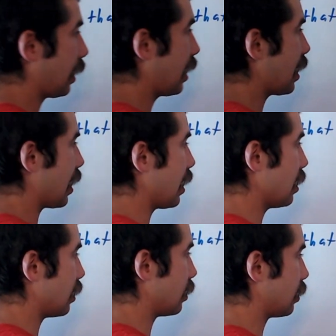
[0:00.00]
E
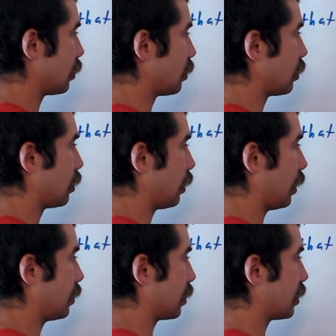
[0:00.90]

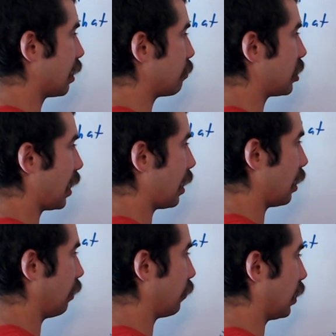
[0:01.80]
is a
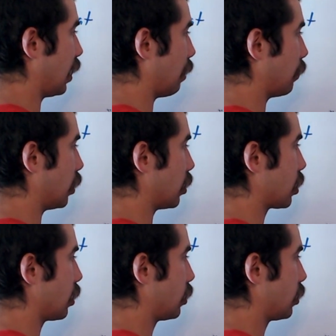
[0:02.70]
subset of the numbers